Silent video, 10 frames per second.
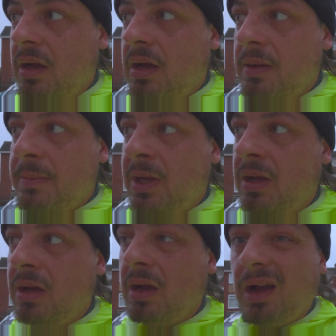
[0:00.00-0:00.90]
um,
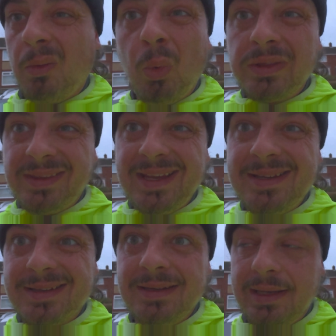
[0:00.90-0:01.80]
and one
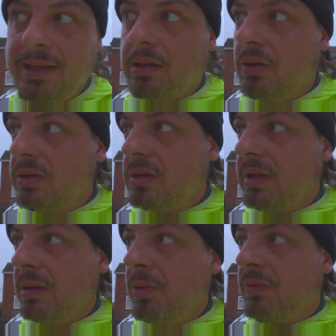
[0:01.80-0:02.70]
decent decline,
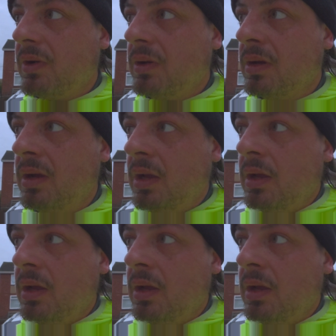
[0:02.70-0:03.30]
don't get me wrong,